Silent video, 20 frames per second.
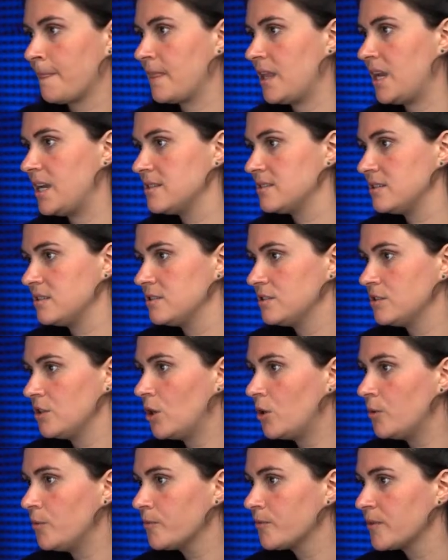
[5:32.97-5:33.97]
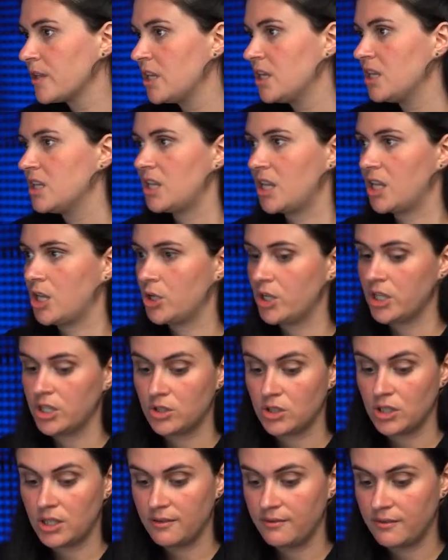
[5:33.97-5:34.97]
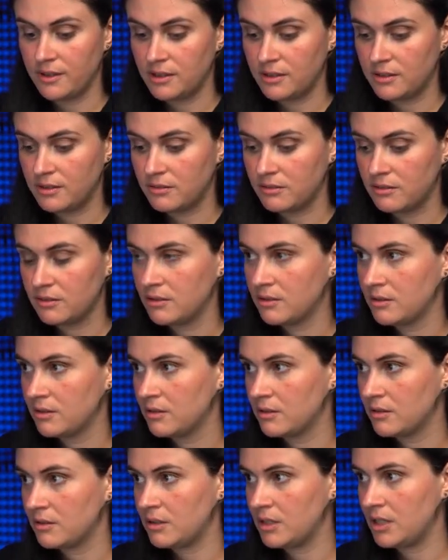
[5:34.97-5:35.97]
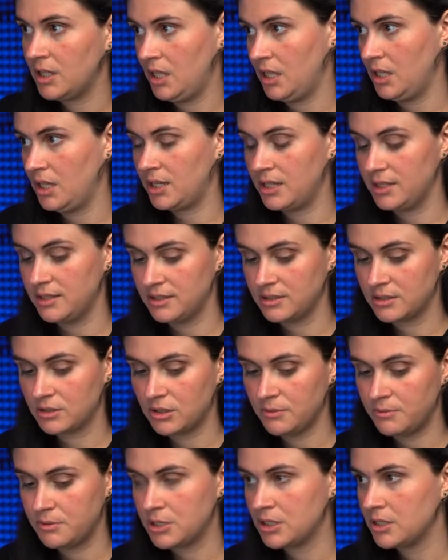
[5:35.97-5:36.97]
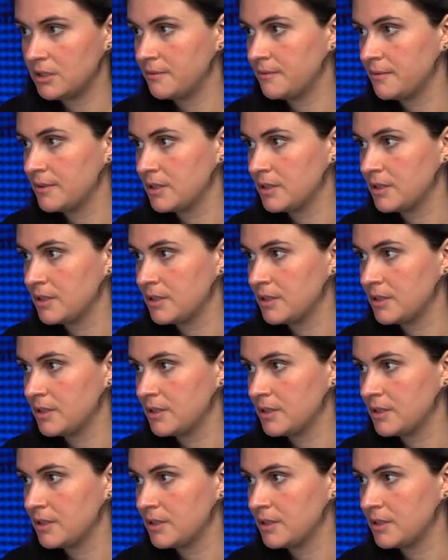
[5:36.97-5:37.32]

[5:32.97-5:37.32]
SSO. Then you need to give it a description.